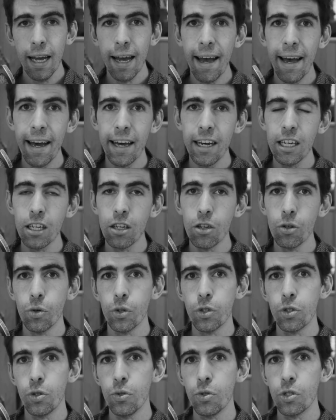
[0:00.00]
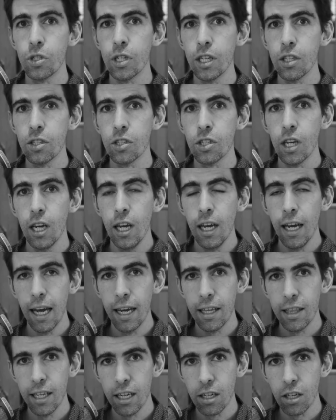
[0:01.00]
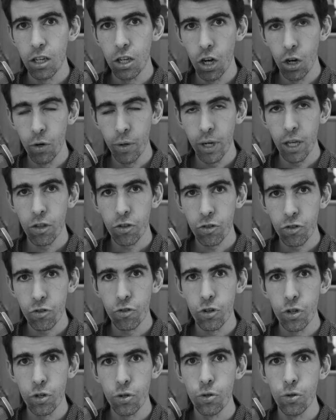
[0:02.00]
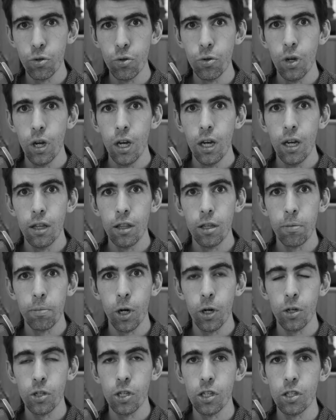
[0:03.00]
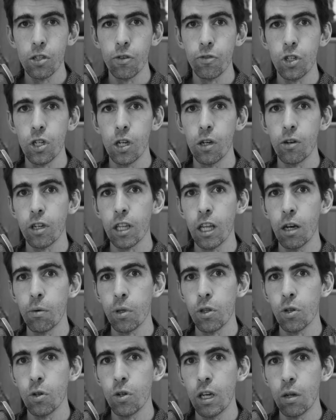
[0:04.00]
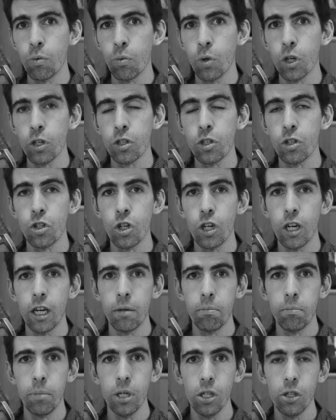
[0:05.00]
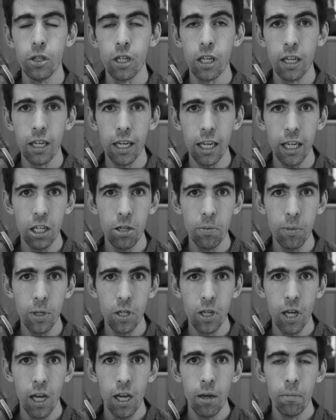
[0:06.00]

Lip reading: adding your 2 cents, and then going through the process of sharing that with your network to try and build engagement,